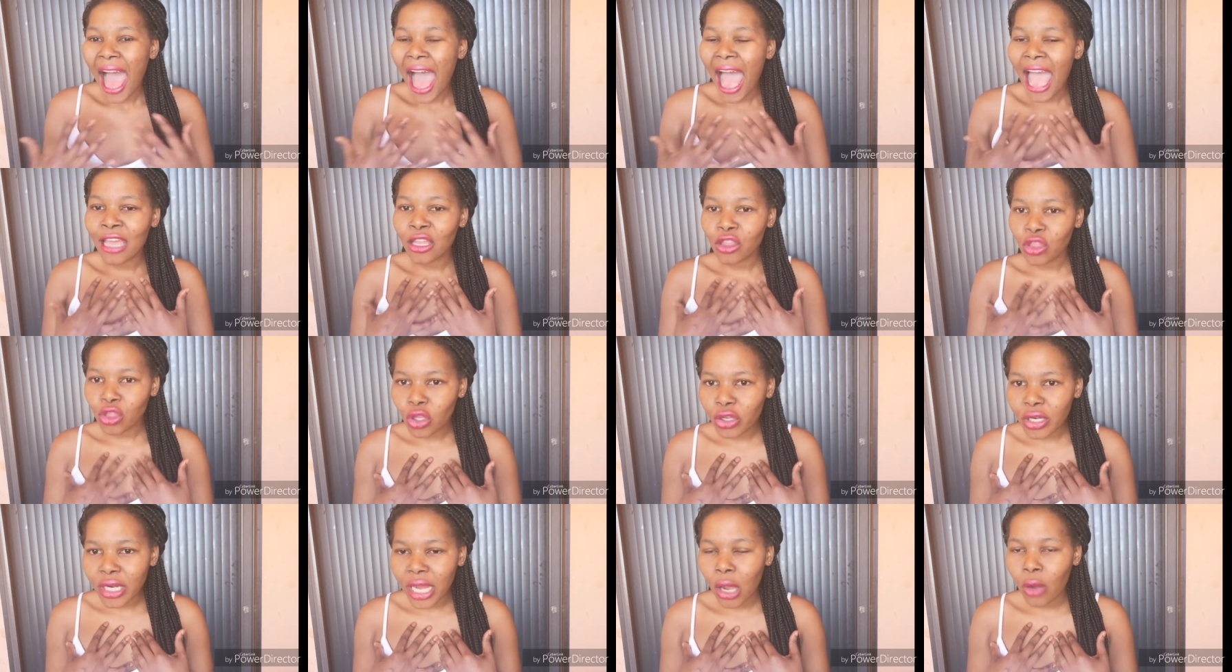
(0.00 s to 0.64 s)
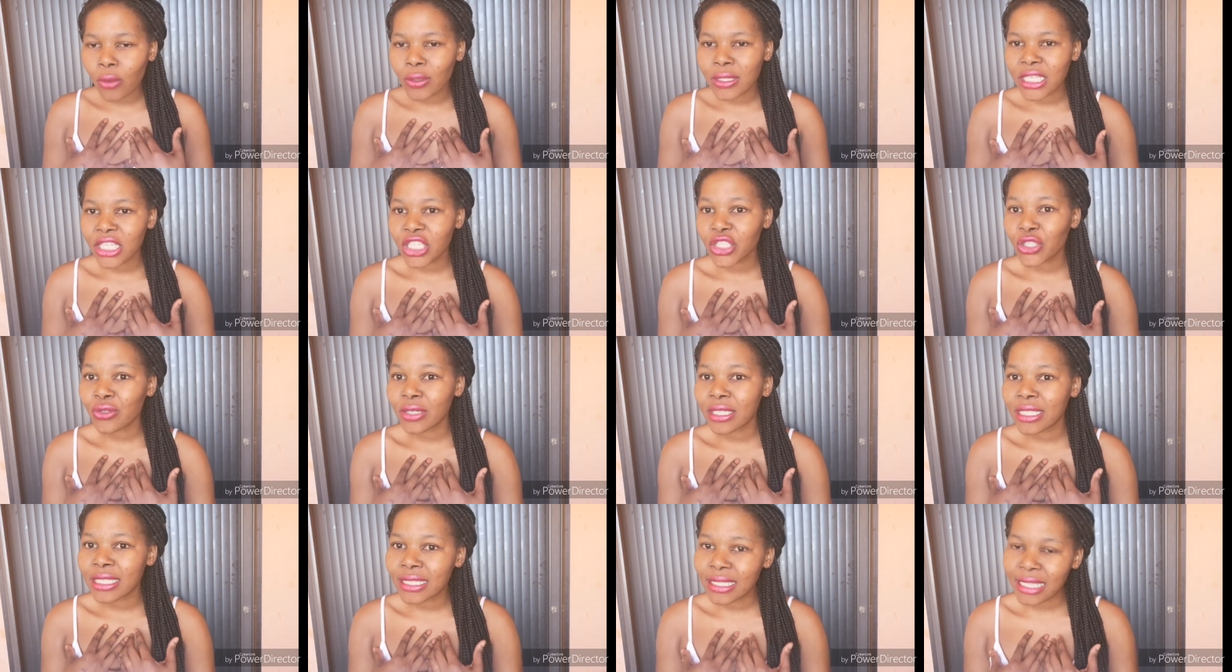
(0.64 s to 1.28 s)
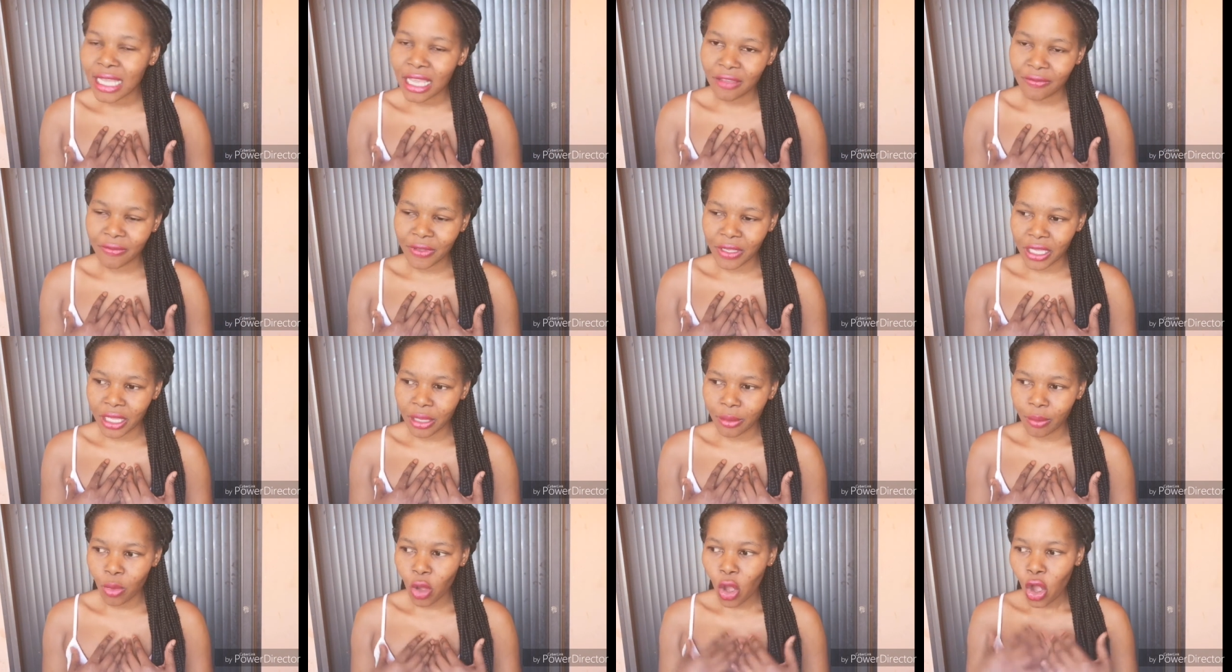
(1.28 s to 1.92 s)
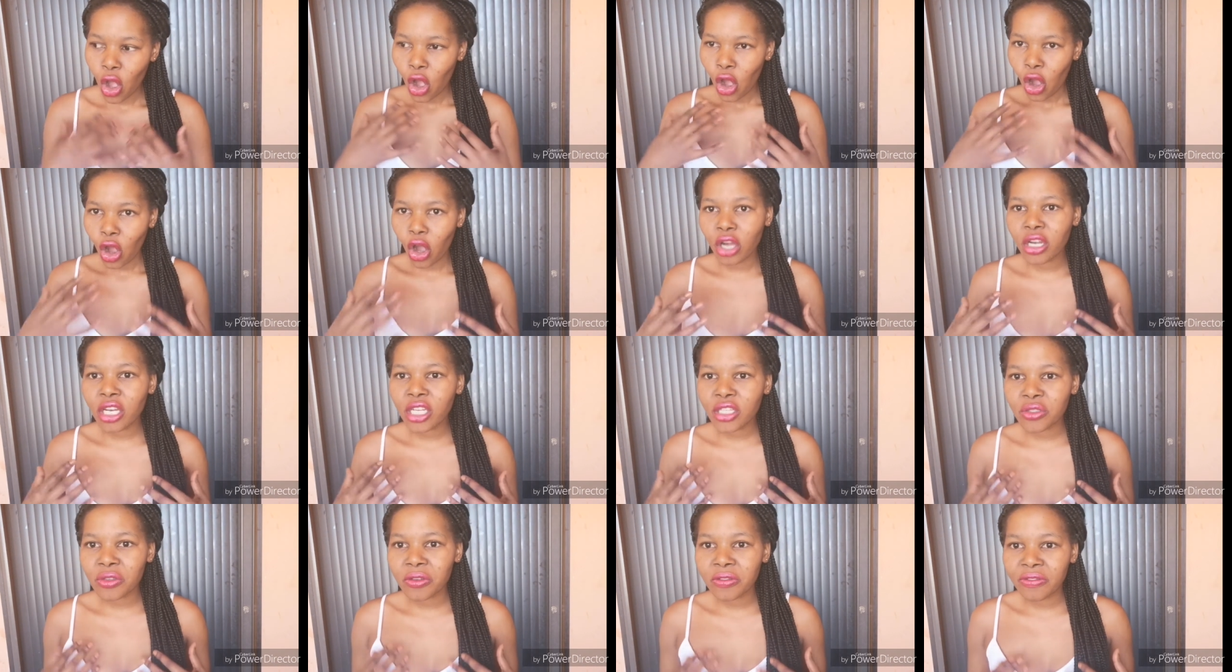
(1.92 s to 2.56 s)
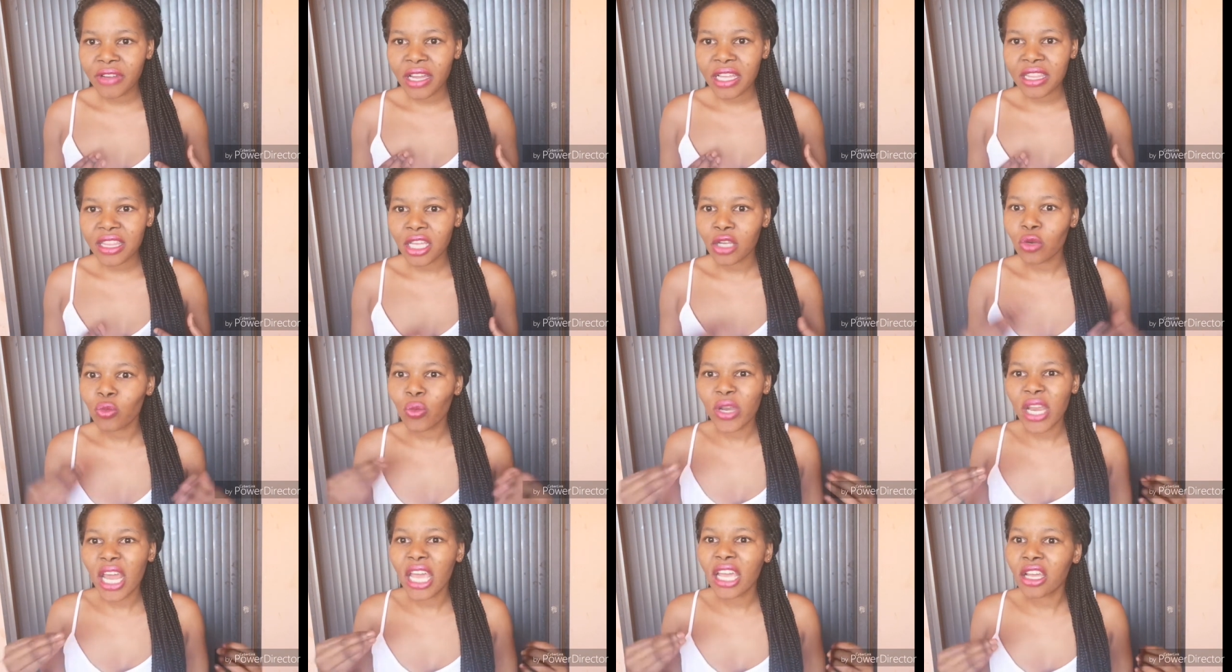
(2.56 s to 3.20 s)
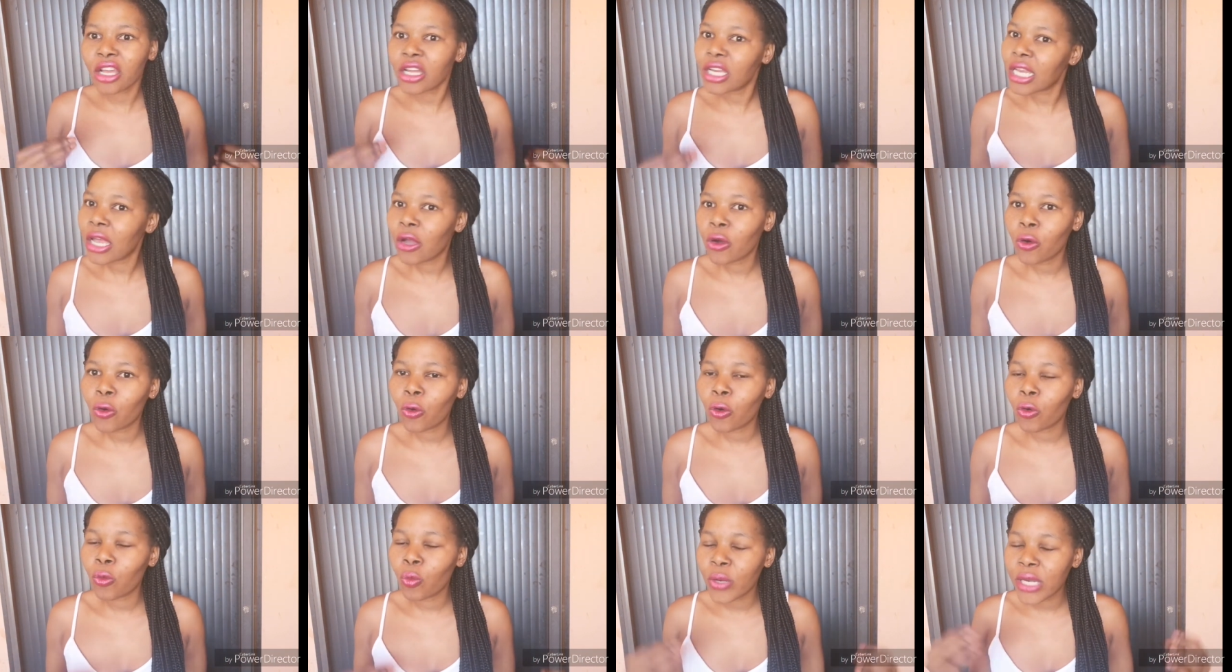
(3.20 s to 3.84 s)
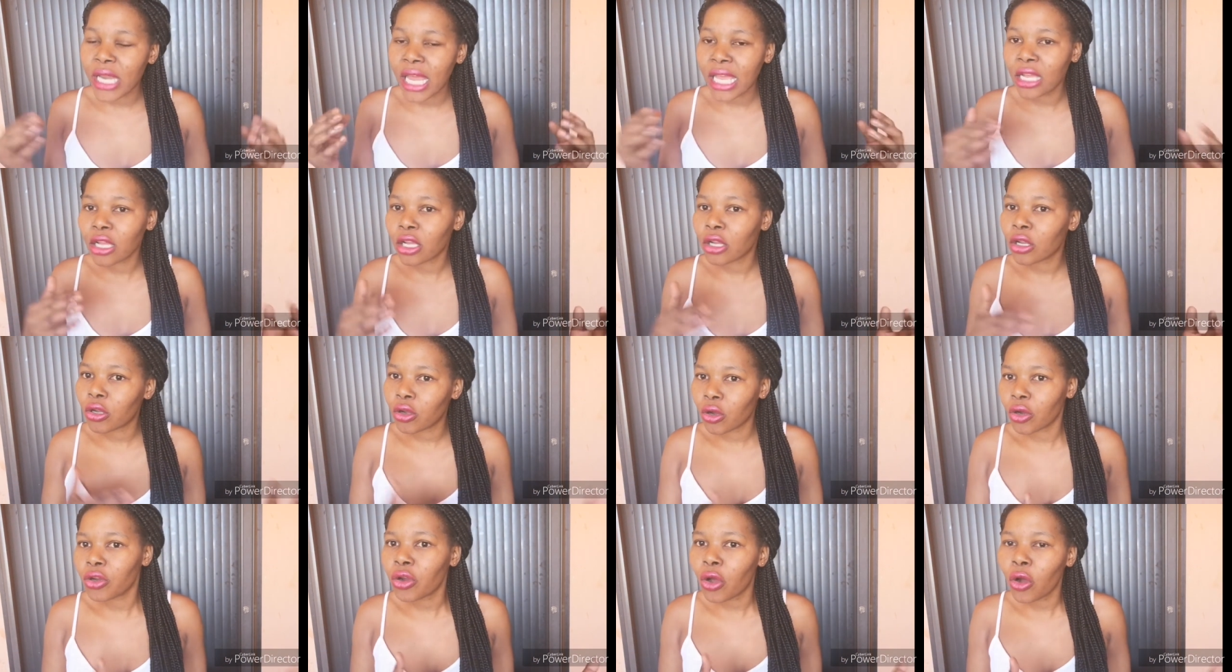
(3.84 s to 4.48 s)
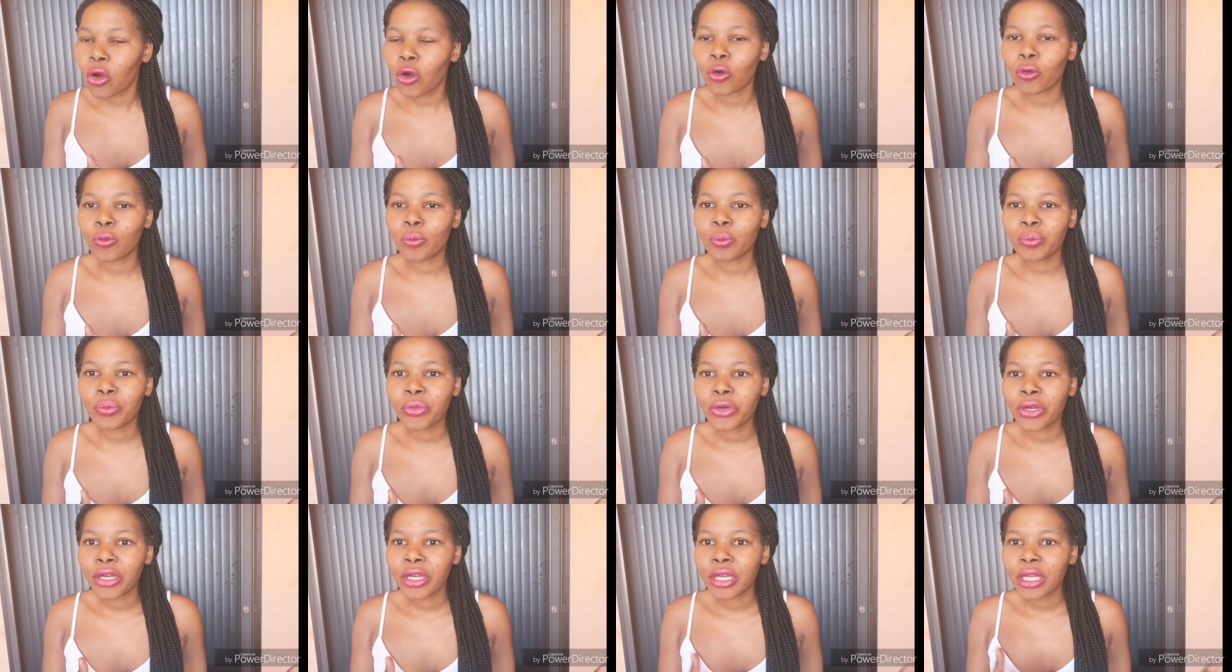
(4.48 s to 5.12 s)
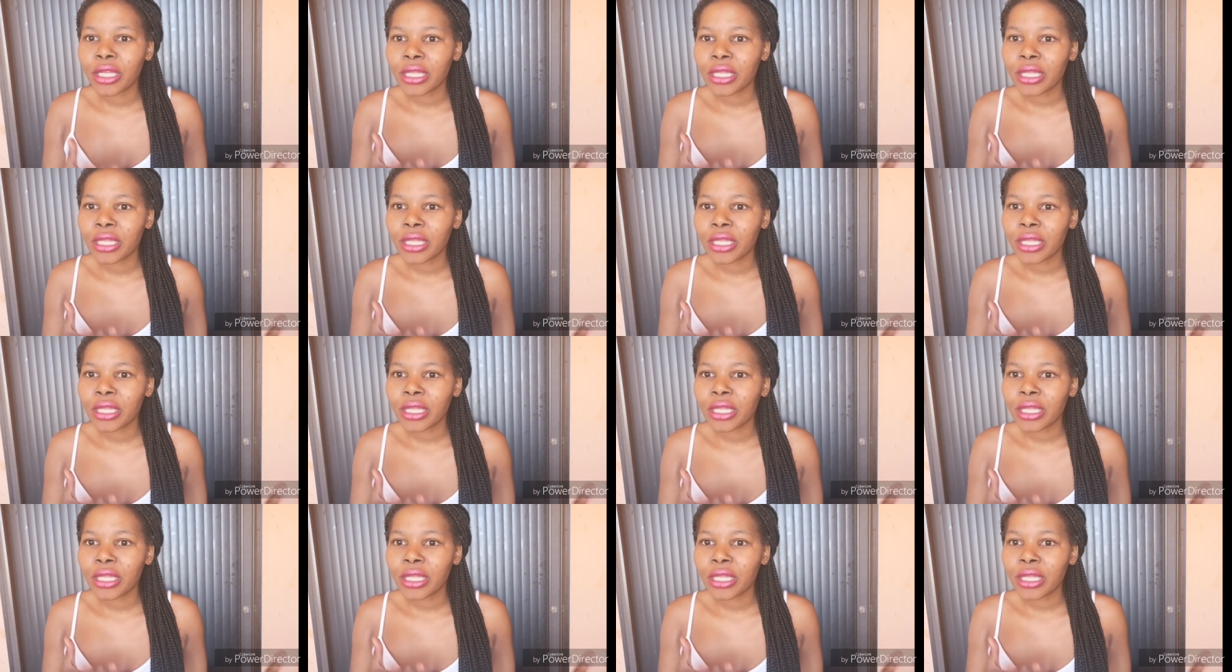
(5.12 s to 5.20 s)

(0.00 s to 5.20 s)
I thought I was actually saving him, only to find that when I got home, when I got home,